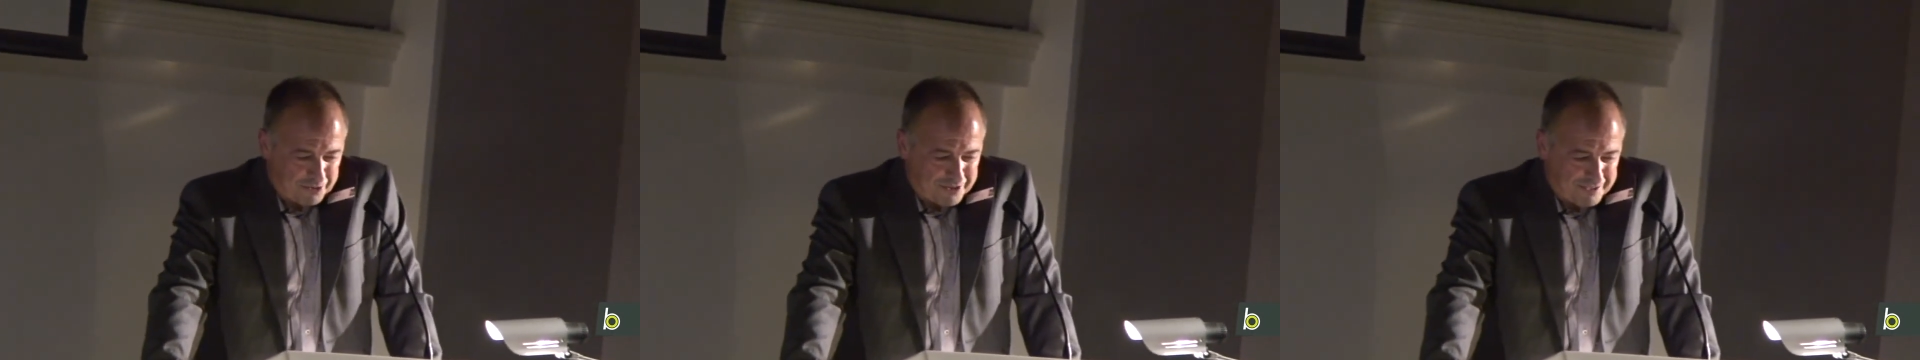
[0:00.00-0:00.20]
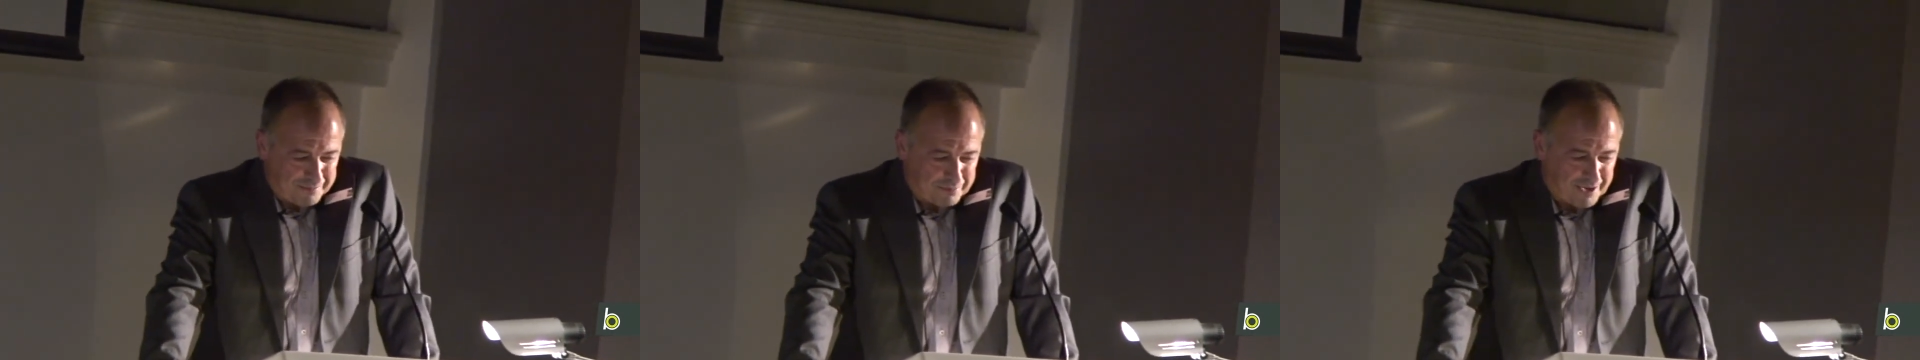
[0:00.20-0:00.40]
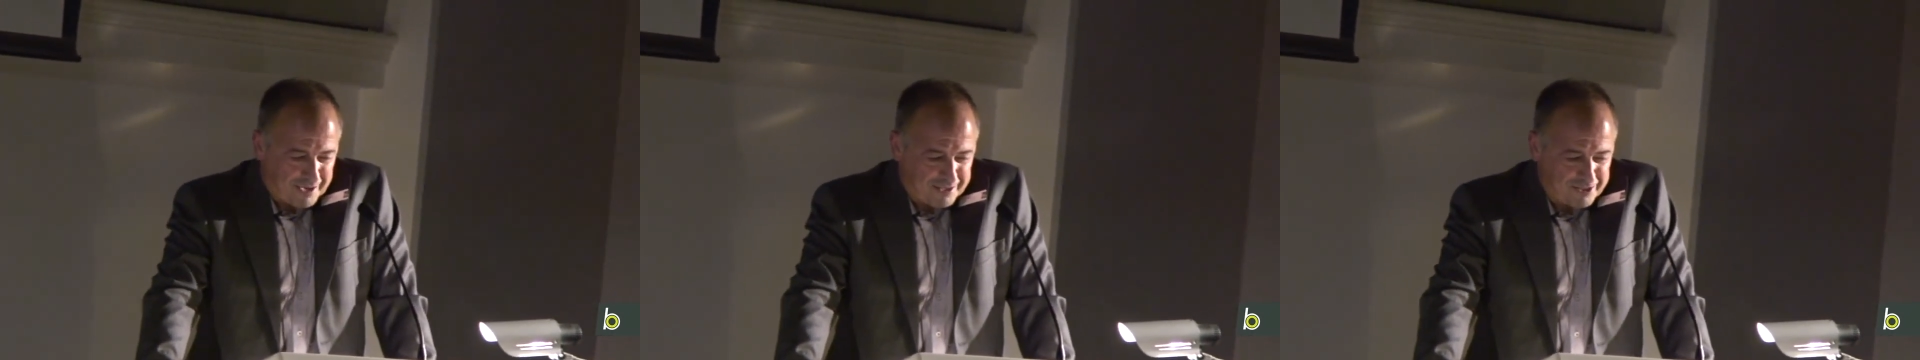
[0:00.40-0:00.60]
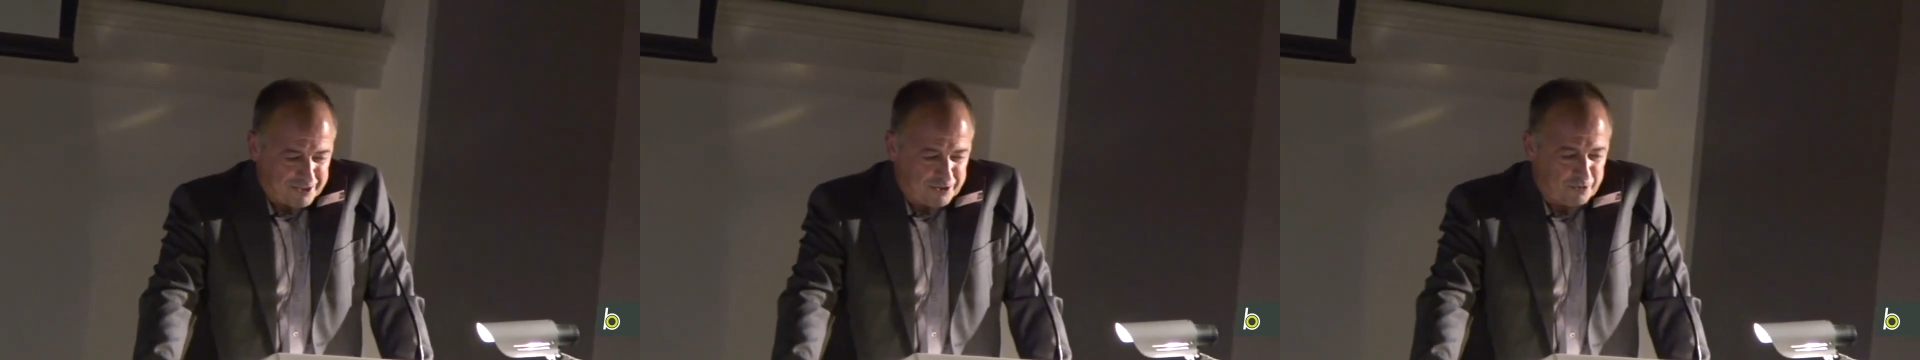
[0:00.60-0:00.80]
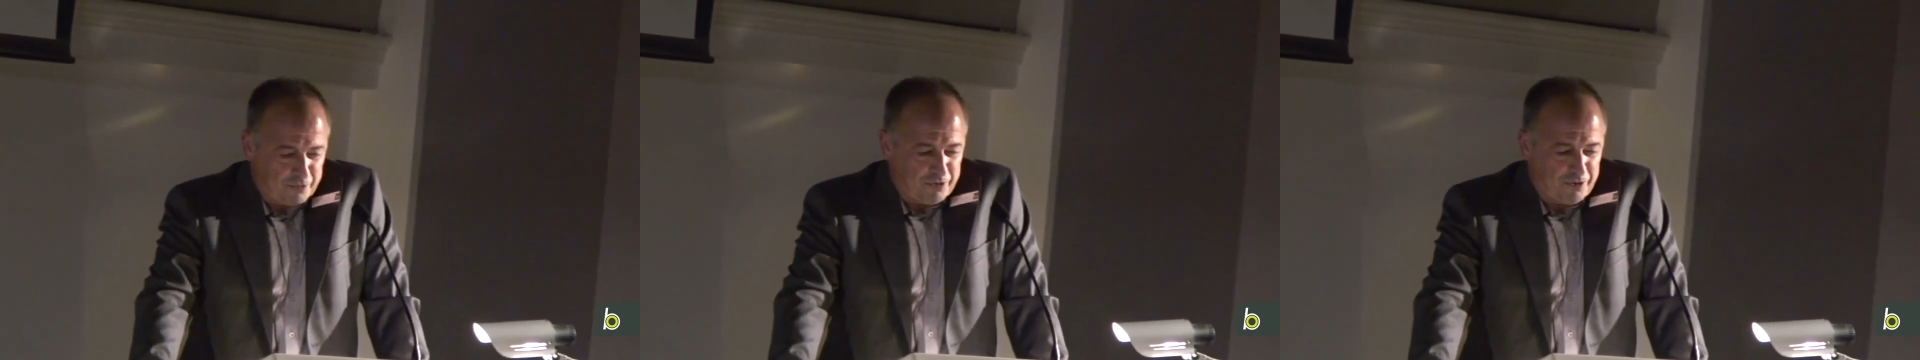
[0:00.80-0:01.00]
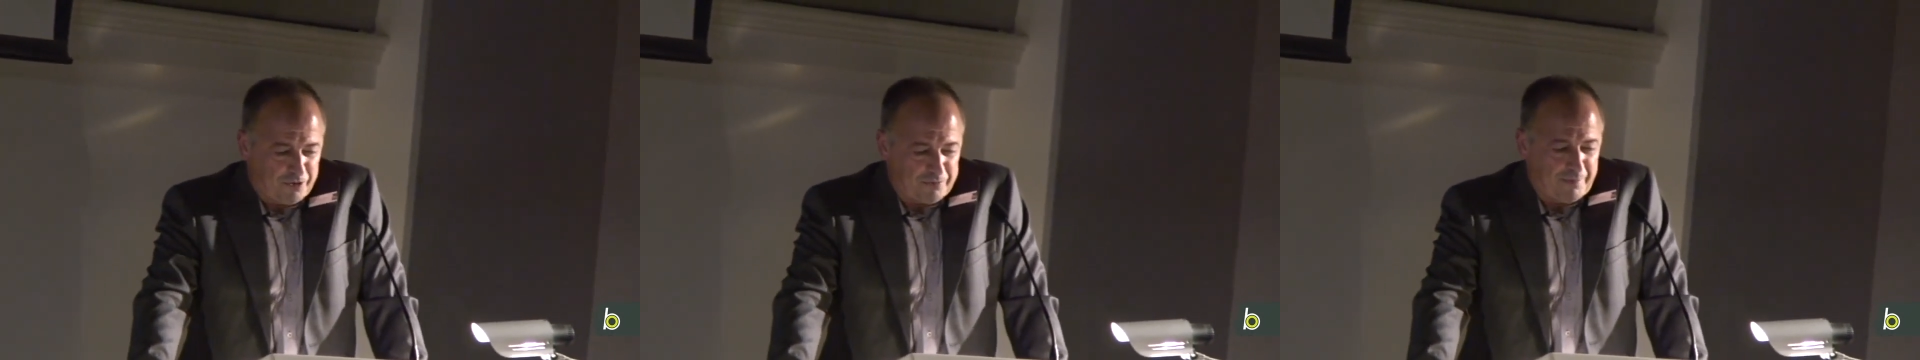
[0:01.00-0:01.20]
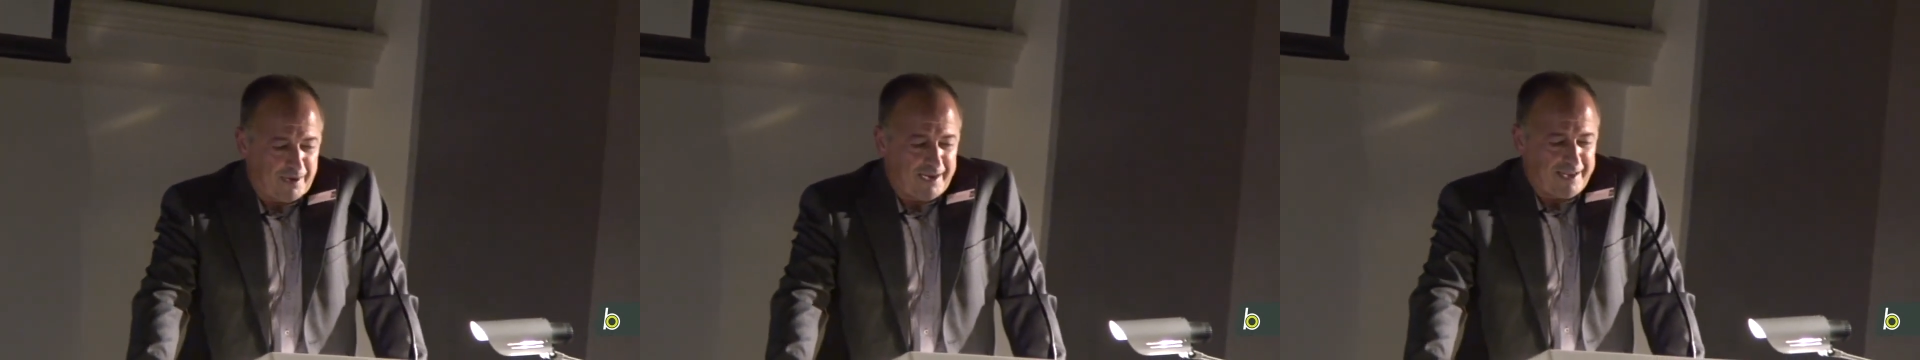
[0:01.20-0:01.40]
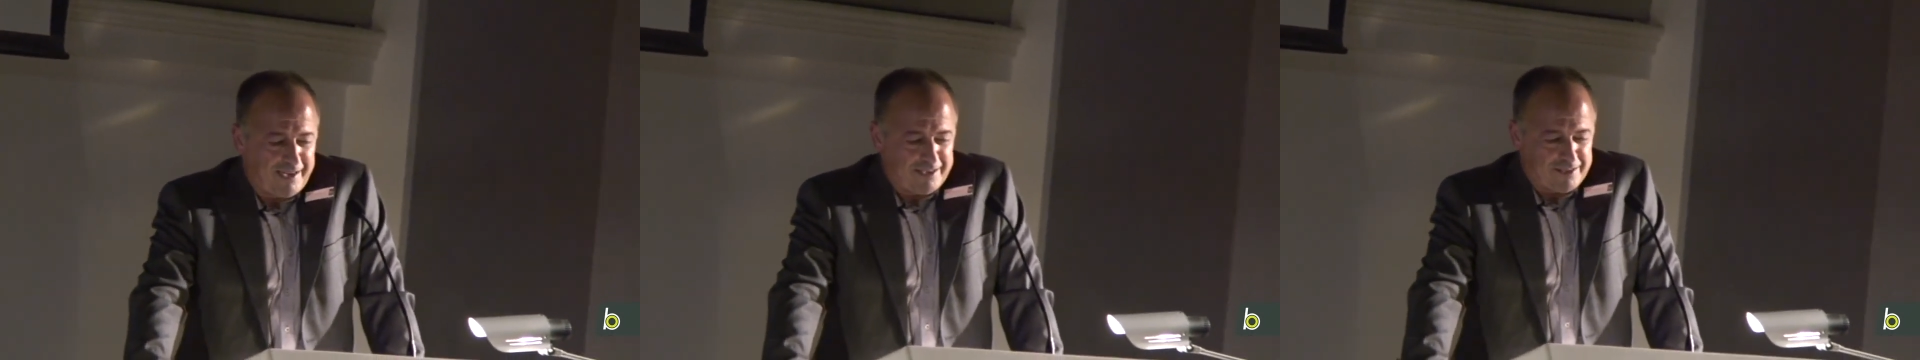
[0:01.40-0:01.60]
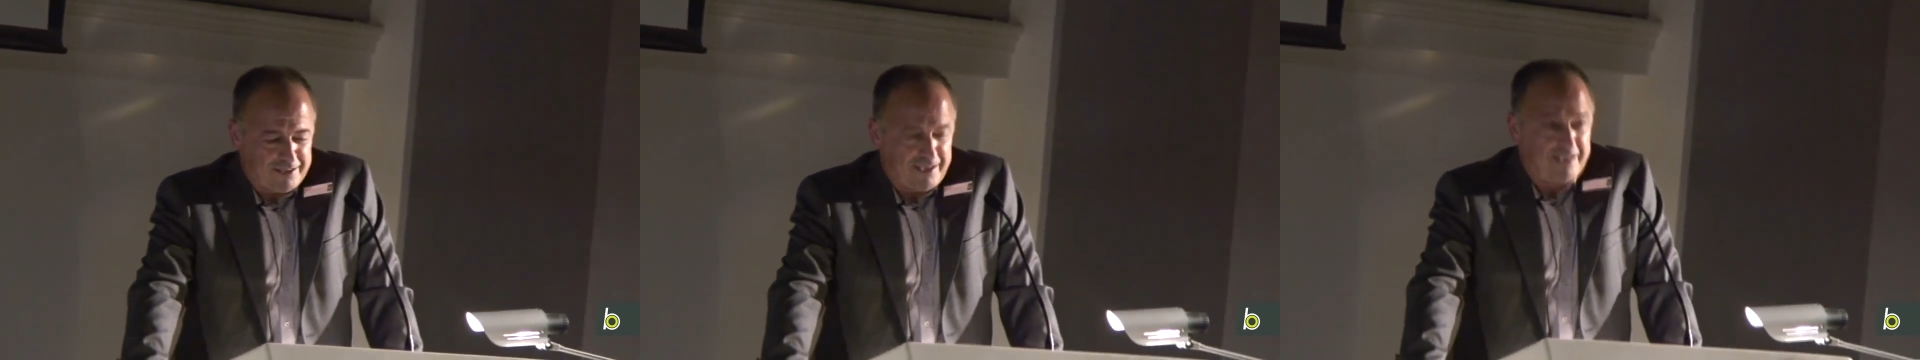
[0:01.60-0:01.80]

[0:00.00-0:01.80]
that brands do not buy us